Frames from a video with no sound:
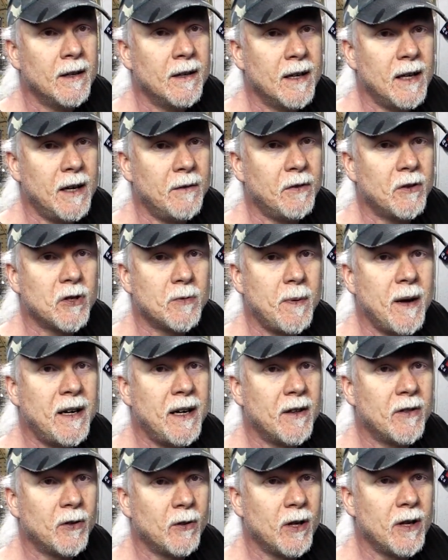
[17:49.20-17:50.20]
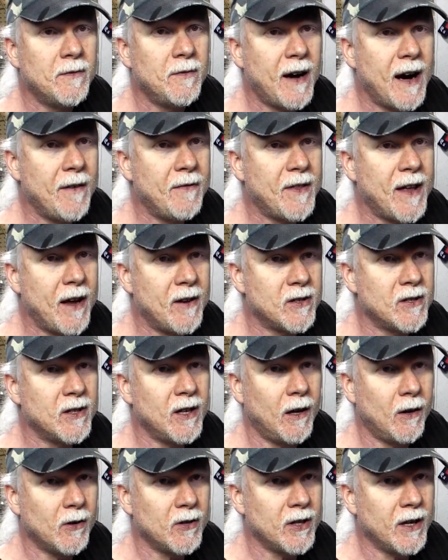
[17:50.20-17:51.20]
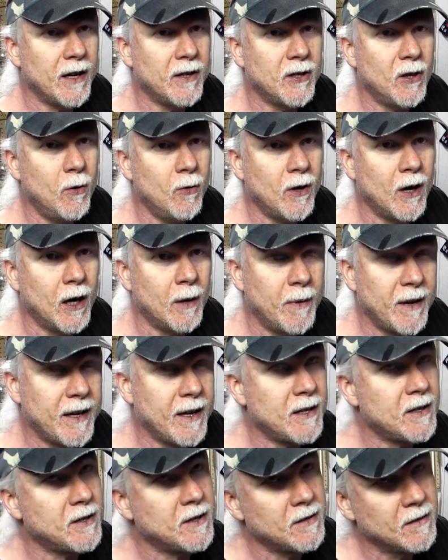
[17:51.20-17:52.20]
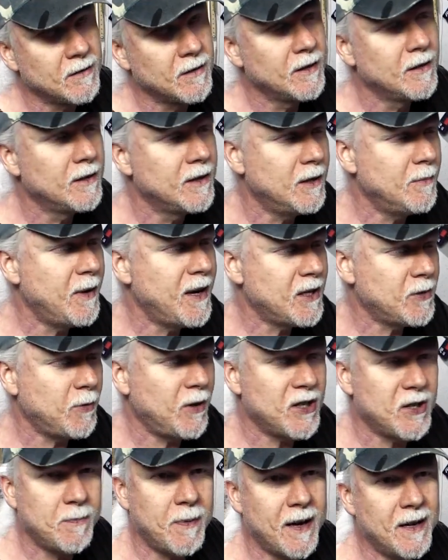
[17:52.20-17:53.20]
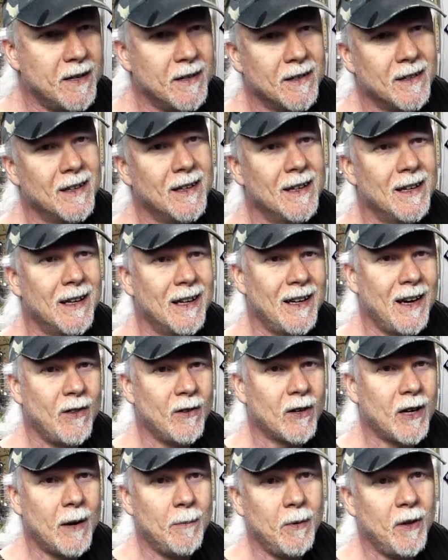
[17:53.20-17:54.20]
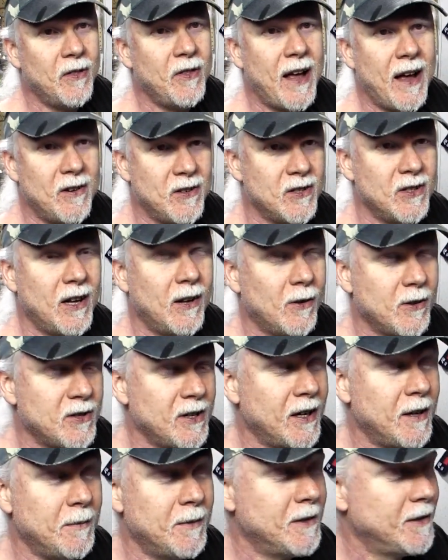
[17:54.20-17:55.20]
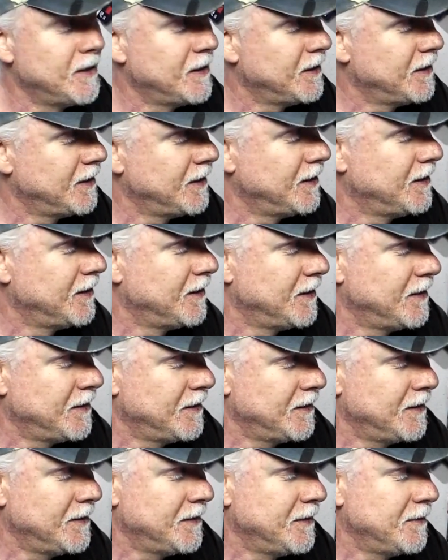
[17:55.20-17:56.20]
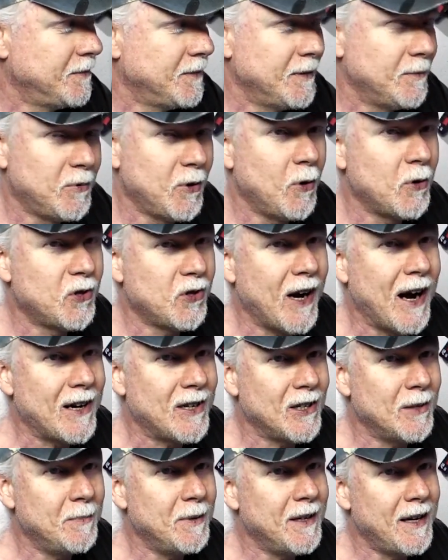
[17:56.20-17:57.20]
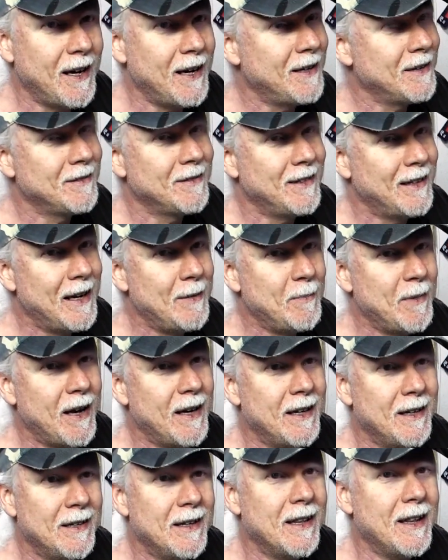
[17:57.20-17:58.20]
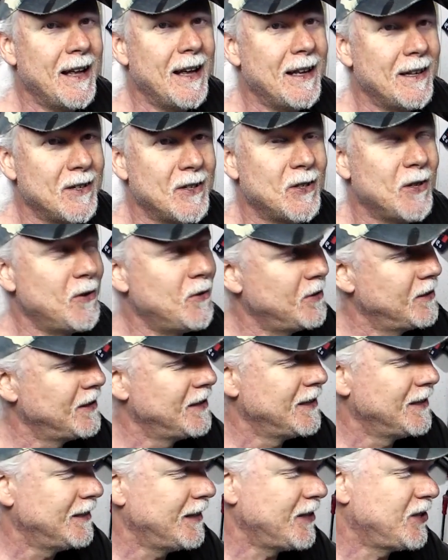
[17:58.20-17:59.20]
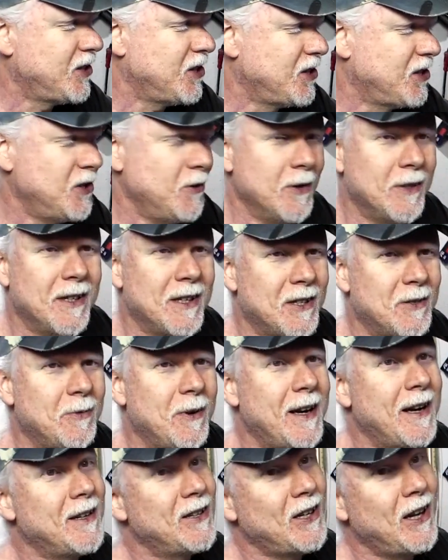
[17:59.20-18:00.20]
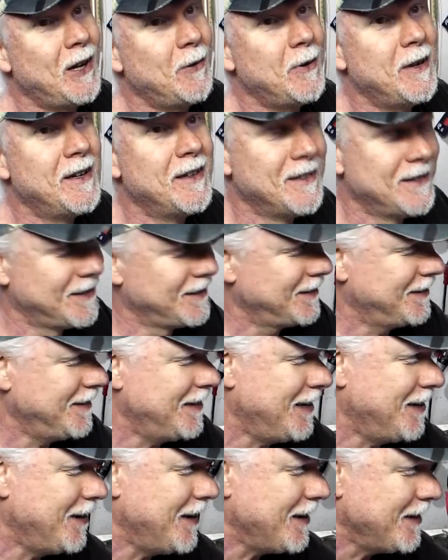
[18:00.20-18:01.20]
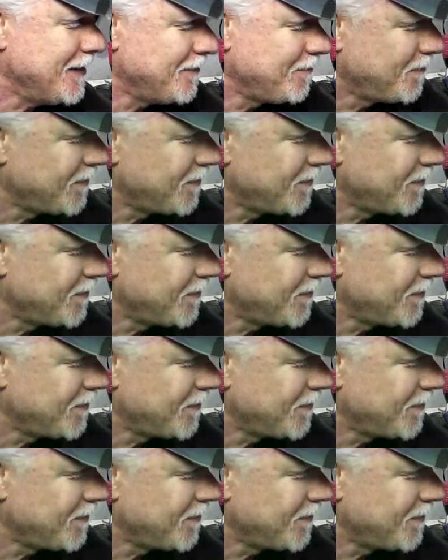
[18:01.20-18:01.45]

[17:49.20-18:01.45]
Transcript: and if you're spending $35,000 on a tone arm, I guess you may as well spend another couple of $1,000s on a protractor, but I'm not into that. So let's just do it this way, shall we? All right,